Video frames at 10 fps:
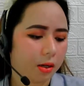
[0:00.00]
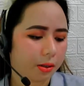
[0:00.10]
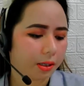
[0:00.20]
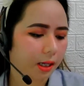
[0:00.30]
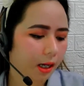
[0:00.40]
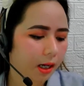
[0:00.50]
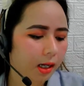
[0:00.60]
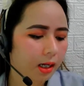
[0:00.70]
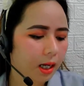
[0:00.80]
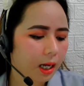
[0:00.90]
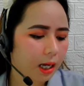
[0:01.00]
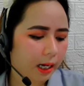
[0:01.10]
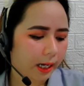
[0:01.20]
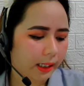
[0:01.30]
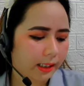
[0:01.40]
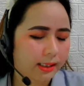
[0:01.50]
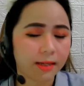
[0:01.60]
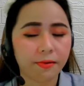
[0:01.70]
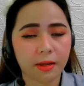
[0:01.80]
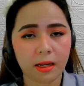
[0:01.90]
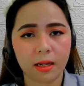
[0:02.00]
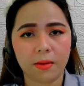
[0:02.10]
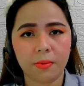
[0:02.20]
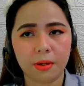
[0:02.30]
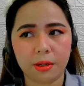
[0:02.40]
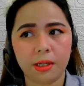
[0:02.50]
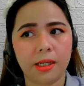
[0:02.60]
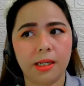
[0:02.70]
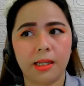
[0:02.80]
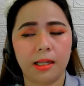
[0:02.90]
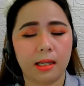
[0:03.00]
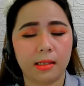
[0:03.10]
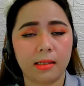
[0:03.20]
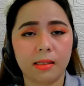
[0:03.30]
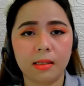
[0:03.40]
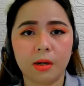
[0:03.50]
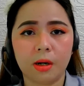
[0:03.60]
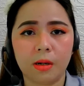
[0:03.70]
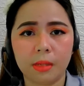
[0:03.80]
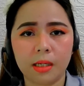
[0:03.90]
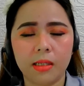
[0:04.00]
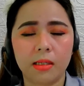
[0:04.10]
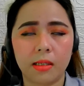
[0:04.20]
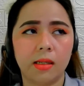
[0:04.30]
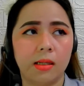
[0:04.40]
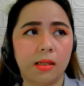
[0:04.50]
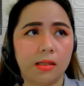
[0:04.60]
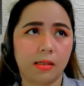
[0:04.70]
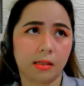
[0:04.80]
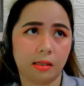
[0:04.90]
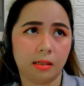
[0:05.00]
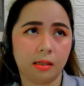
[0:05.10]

Okay, and it's available in Lezin Comics, Lezin,